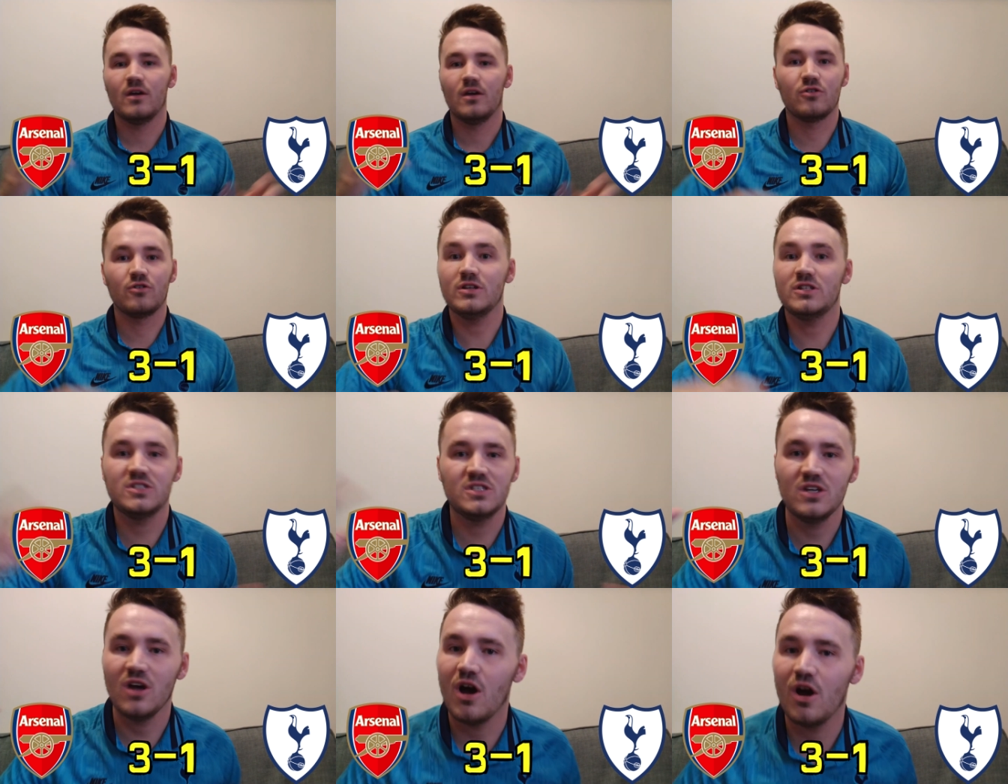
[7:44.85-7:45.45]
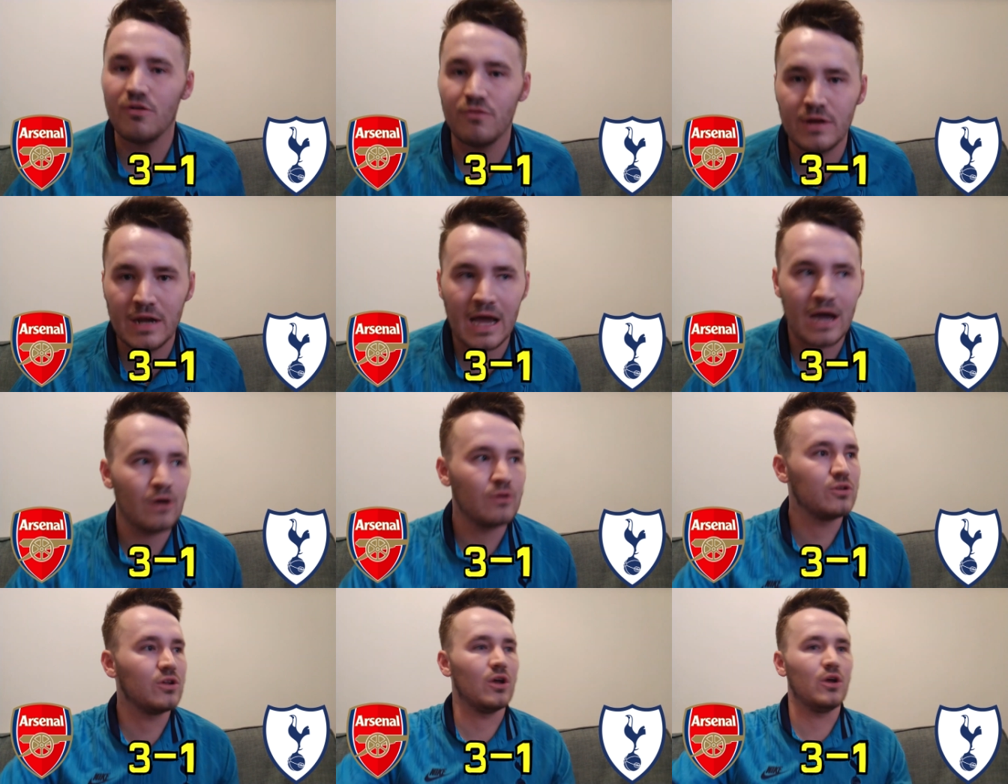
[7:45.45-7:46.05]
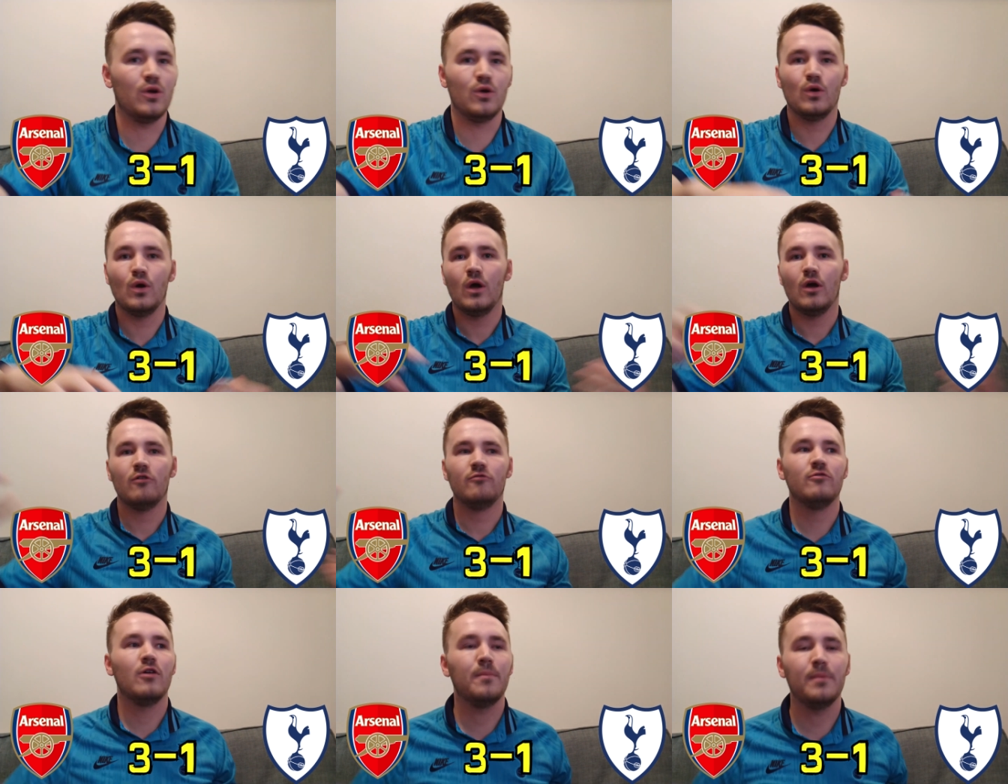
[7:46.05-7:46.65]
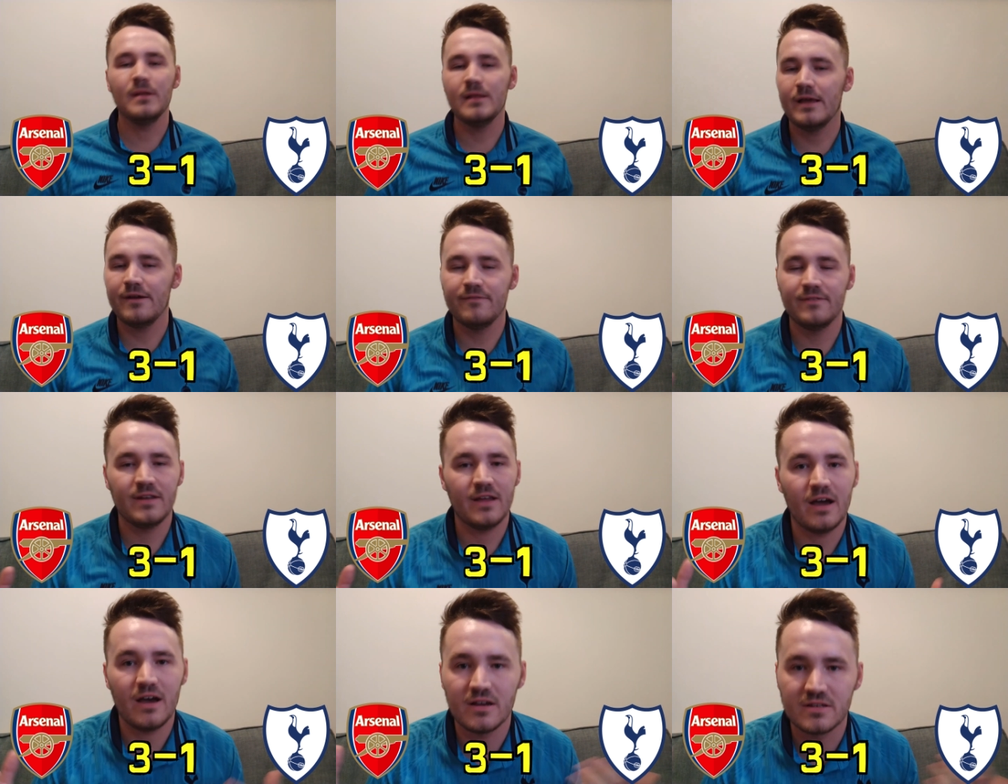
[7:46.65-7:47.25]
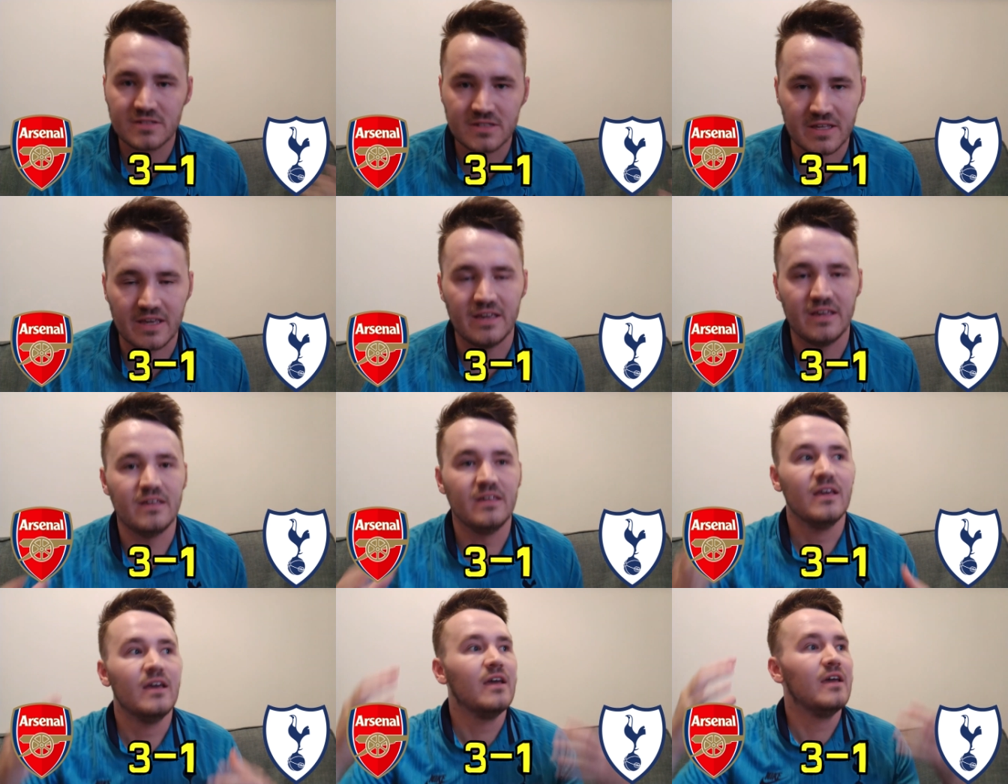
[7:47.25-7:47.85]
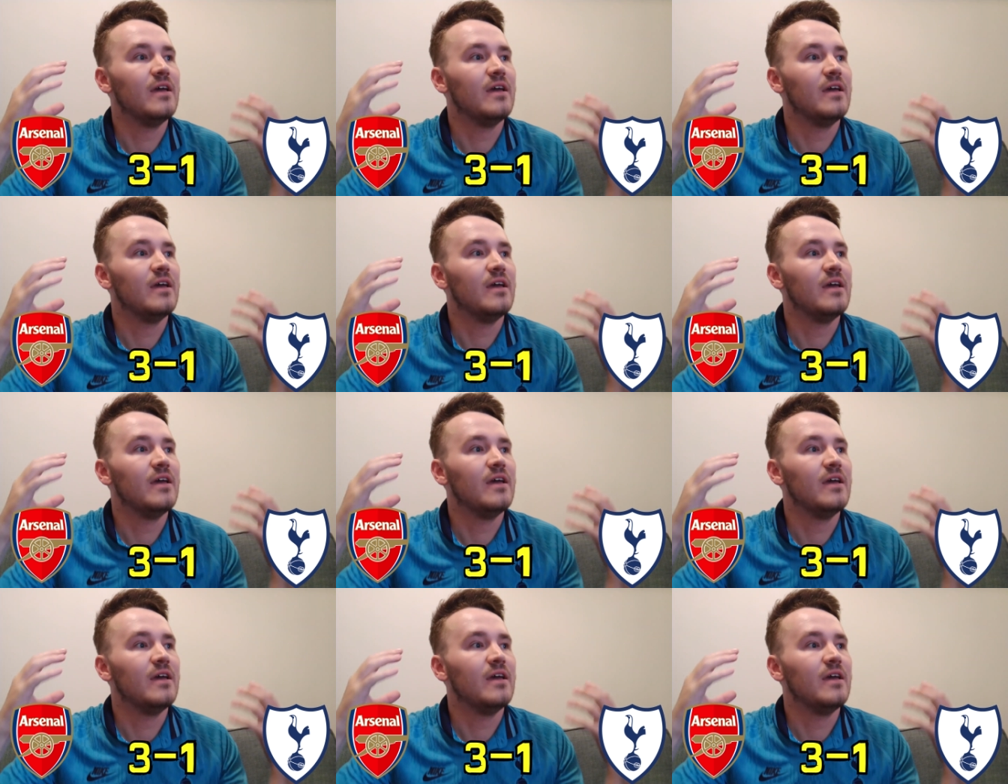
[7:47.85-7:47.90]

Cristiano Ronaldo, Robert Lewandowski,